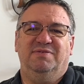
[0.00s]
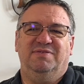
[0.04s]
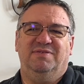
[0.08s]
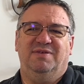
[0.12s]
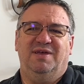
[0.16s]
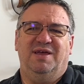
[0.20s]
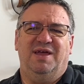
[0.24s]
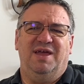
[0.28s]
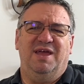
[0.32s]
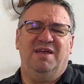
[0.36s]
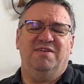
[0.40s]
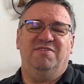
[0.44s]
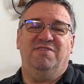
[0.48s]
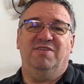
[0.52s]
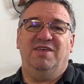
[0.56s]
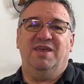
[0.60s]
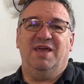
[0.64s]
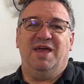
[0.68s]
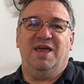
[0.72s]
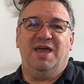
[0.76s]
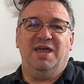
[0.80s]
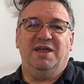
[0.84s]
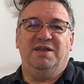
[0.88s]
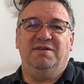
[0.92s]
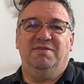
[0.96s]
I actually
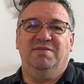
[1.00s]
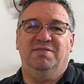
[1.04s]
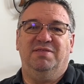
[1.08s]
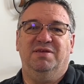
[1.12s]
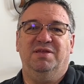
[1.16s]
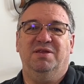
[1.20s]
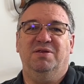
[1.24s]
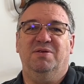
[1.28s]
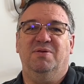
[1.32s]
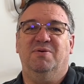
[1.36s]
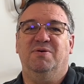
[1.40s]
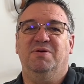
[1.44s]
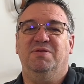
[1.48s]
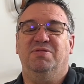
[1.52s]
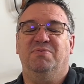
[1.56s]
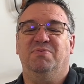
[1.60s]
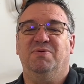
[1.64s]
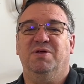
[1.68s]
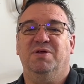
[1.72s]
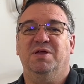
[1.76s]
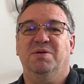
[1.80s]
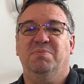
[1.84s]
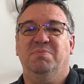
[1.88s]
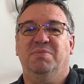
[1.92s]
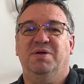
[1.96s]
hiked the north
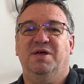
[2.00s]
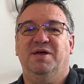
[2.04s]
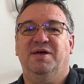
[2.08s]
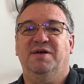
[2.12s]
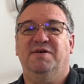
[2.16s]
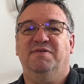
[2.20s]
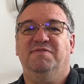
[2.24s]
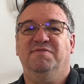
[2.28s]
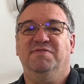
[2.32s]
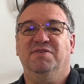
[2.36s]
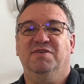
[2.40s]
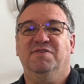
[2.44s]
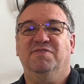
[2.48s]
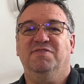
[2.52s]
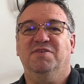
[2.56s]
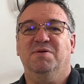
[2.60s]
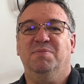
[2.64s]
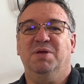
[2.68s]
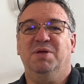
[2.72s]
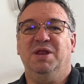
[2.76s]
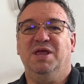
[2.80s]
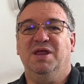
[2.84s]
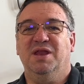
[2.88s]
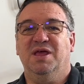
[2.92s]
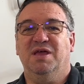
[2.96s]
rim of
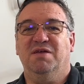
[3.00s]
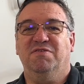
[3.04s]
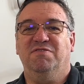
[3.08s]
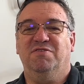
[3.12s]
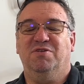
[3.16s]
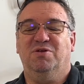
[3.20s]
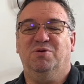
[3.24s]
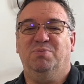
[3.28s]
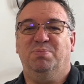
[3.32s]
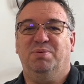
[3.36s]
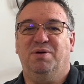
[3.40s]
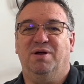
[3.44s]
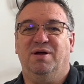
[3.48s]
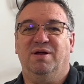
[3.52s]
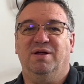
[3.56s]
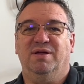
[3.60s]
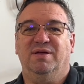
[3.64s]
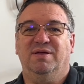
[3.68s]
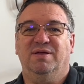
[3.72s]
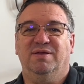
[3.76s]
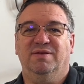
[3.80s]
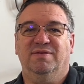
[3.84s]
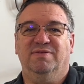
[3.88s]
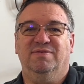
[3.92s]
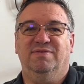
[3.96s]
Yosemite National Park.
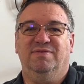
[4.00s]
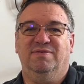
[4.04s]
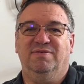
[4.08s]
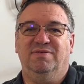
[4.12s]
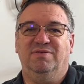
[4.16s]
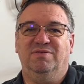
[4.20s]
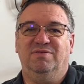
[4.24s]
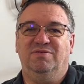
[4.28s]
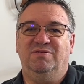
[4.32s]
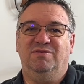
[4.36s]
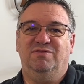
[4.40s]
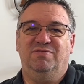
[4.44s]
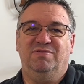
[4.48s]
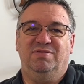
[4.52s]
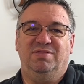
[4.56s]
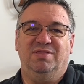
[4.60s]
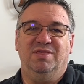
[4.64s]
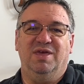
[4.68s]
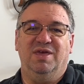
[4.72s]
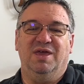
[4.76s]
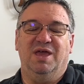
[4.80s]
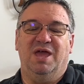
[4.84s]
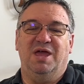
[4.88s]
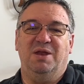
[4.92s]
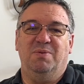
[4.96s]
It's a
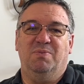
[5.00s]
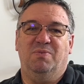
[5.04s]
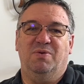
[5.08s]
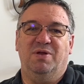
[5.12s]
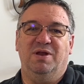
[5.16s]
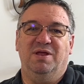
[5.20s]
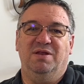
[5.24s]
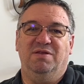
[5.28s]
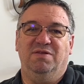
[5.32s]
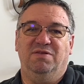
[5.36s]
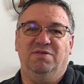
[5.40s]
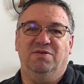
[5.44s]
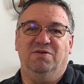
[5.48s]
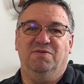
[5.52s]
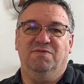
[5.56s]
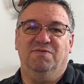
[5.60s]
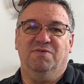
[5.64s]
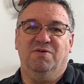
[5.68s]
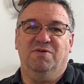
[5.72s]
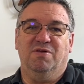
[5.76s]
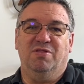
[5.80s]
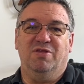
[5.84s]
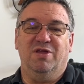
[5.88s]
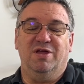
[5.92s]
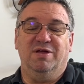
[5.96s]
thing I'd wanted to do for
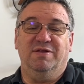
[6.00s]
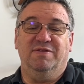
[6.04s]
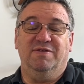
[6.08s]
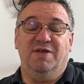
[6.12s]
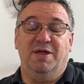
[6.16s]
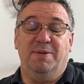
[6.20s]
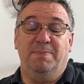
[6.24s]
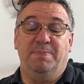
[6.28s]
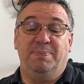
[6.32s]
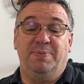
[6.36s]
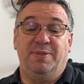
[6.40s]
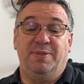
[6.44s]
a long time.